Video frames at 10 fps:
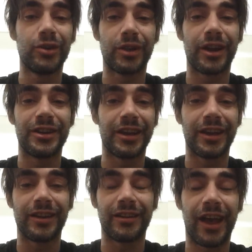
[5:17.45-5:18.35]
do a lot of
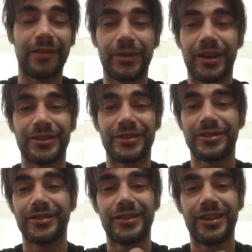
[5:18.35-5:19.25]
digging into that
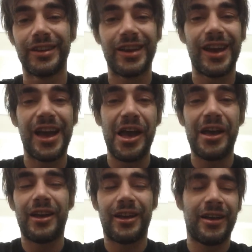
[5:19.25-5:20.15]
because
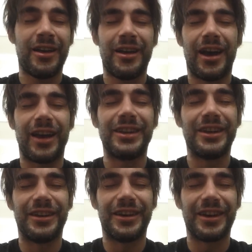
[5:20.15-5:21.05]
I
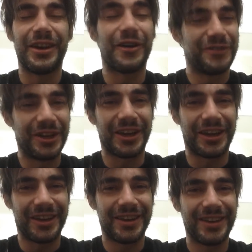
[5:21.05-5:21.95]
did enough
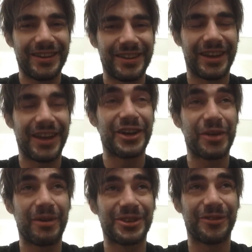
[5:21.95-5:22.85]
digging. I
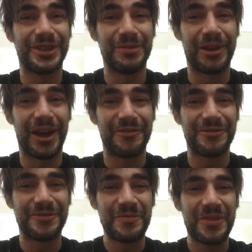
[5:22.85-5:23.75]
dug myself deep
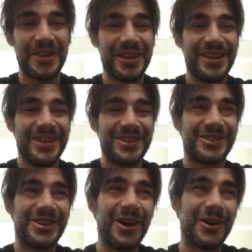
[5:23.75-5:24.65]
enough.
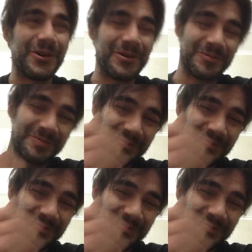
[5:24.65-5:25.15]
So,